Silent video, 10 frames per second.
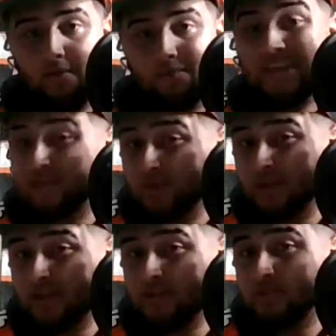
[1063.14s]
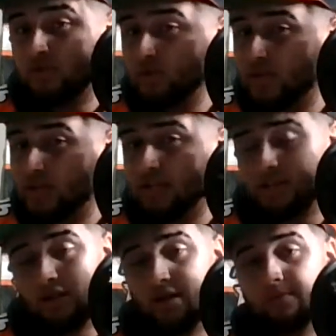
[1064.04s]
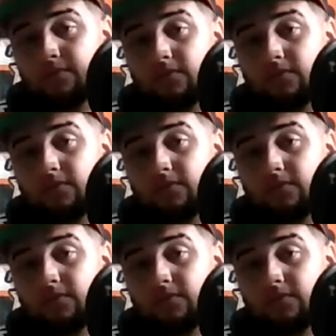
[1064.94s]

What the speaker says: He had two TDs today.